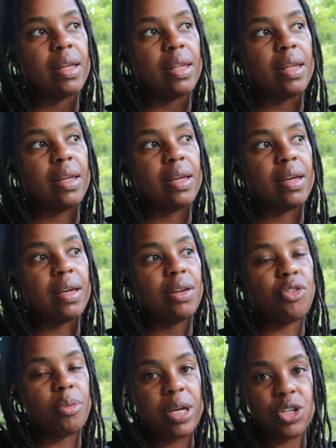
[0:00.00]

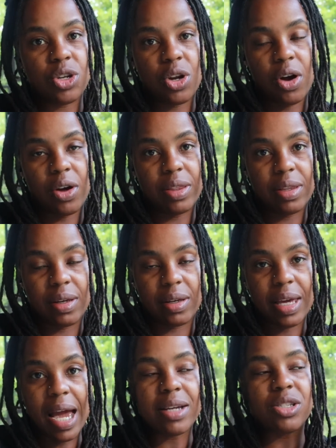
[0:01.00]
information on the
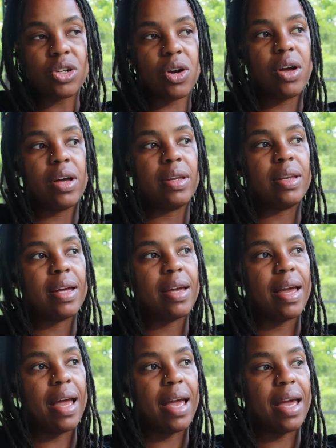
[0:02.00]
cast on
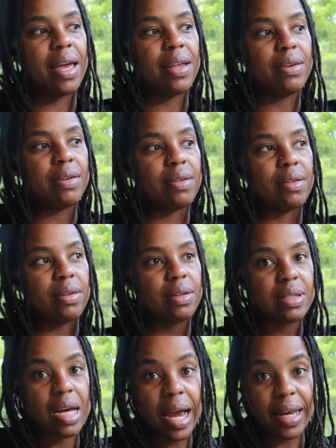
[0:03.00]
and the
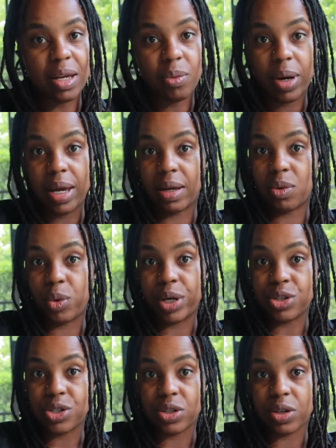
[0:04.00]
tidy way in
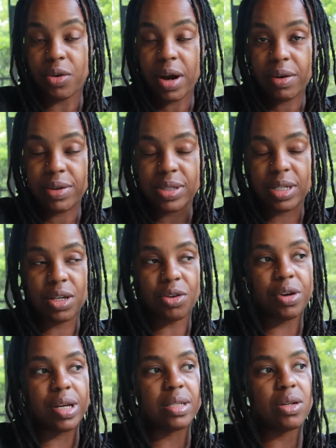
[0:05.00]
which the crown is
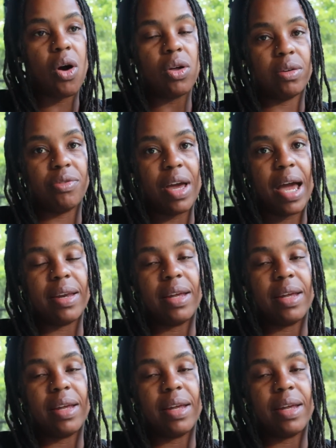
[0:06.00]
decreased, all of that.